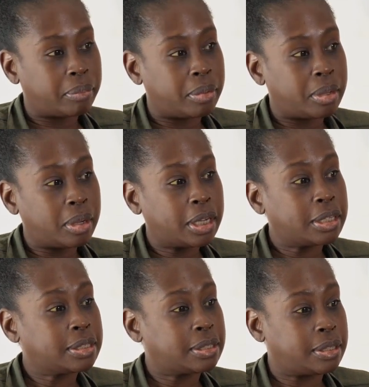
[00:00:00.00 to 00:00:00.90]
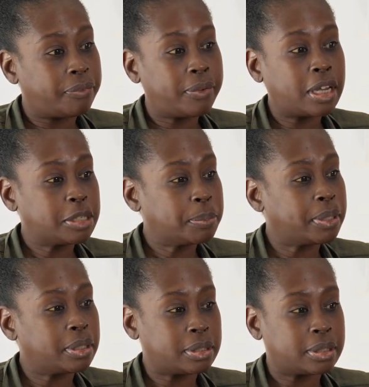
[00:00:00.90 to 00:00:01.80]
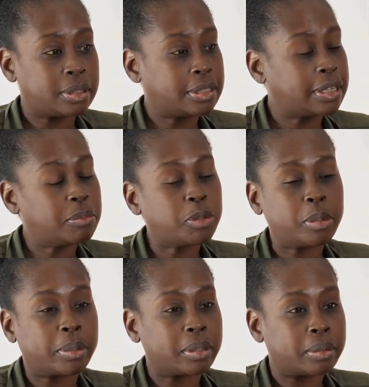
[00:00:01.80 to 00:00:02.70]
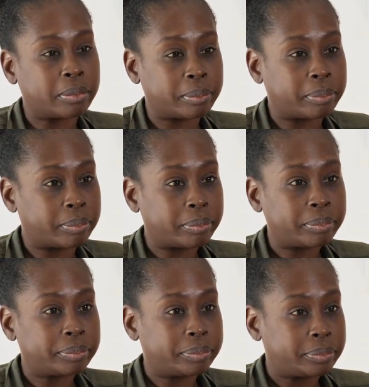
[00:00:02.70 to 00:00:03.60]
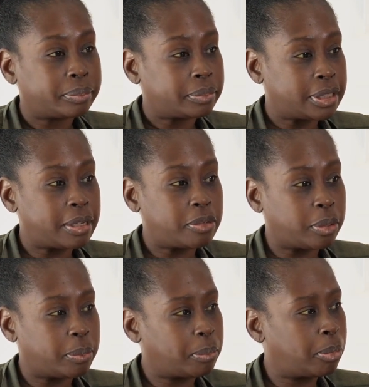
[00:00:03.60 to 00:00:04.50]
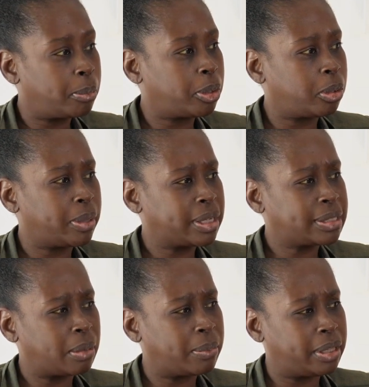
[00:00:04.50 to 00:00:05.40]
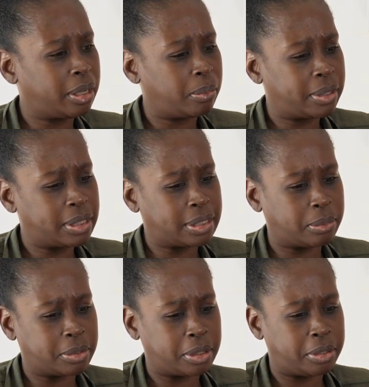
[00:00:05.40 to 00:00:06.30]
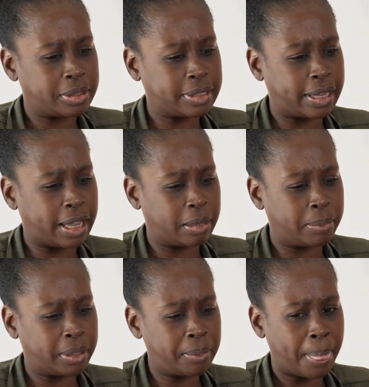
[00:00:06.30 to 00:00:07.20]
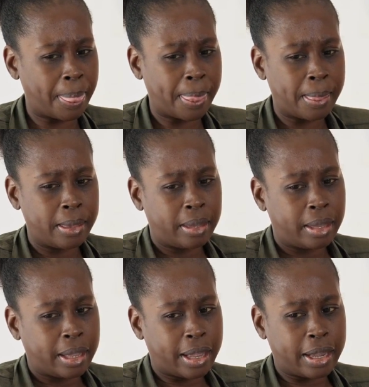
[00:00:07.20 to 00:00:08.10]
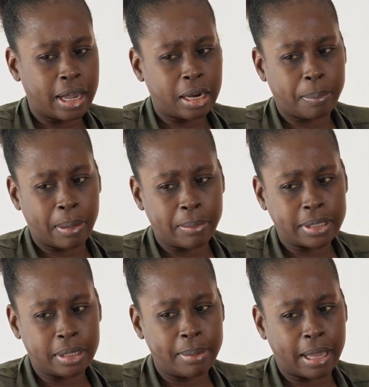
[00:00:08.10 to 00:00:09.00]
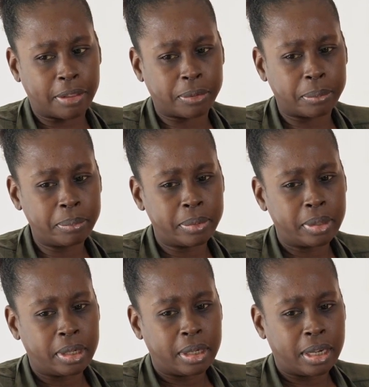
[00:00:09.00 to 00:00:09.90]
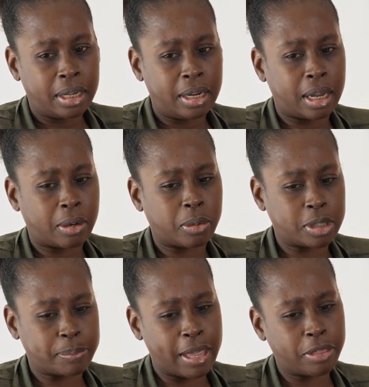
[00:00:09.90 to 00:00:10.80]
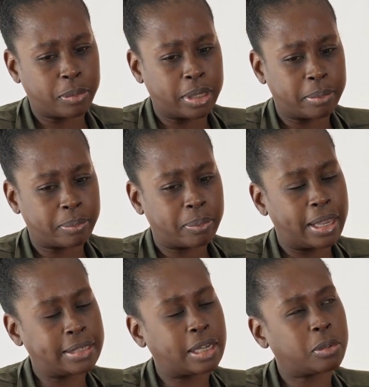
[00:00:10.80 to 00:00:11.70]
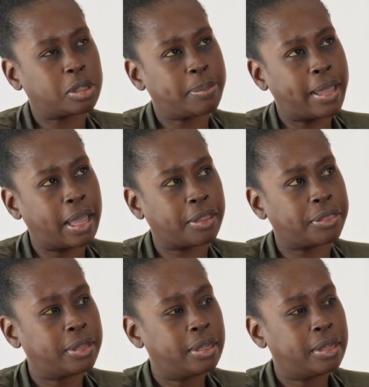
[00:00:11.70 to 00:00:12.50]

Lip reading: No, it's different hospitals, the same treatment. Same treatment. Memorial West, I went there once. It was a nurse that had me. I got up, I went to the bathroom, and then I crossed path with him. As I crossed path,